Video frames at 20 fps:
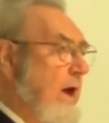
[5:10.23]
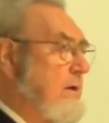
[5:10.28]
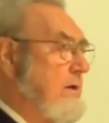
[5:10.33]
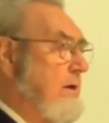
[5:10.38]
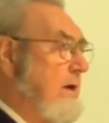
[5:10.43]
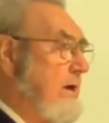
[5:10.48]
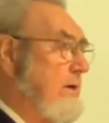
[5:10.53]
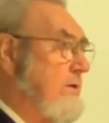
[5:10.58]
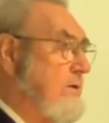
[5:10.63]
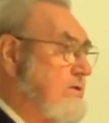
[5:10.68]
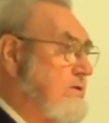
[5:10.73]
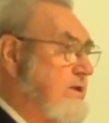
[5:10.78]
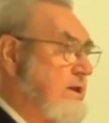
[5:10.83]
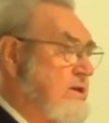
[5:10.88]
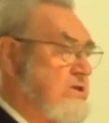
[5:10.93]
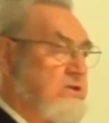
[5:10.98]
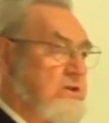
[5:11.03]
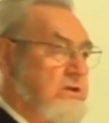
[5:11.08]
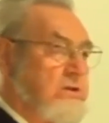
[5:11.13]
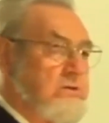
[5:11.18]
on the
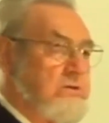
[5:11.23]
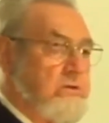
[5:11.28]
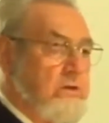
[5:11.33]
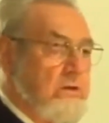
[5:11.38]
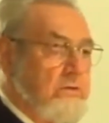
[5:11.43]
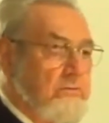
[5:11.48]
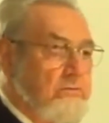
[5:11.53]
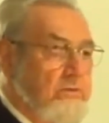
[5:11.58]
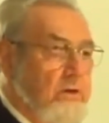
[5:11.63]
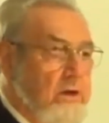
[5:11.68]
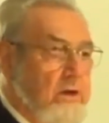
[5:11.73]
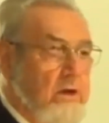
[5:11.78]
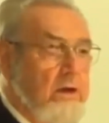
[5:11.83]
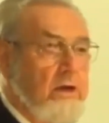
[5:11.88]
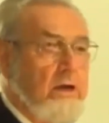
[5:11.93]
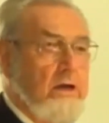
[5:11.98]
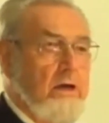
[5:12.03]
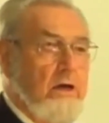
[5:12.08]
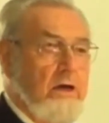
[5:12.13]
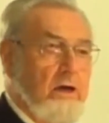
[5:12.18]
6 years of
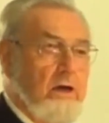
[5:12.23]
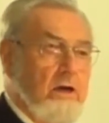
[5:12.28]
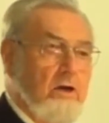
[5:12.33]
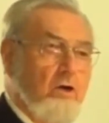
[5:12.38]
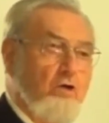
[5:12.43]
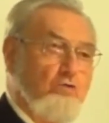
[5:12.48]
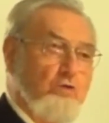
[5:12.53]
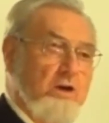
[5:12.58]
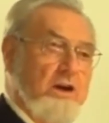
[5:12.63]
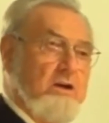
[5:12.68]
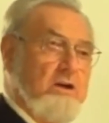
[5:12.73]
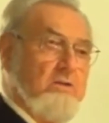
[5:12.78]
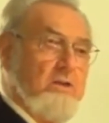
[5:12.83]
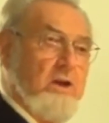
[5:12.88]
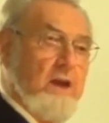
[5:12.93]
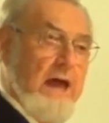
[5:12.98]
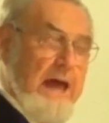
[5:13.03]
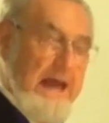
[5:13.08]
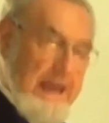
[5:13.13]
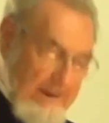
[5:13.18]
career
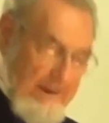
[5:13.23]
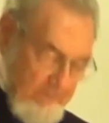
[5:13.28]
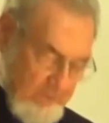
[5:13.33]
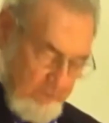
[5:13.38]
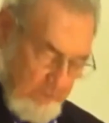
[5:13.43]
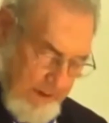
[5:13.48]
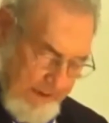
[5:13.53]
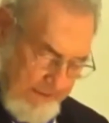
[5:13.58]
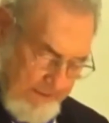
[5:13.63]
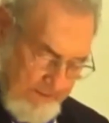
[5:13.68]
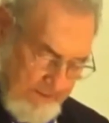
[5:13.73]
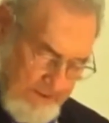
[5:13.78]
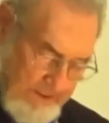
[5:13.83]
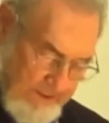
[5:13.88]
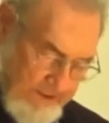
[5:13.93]
that I have spent, 6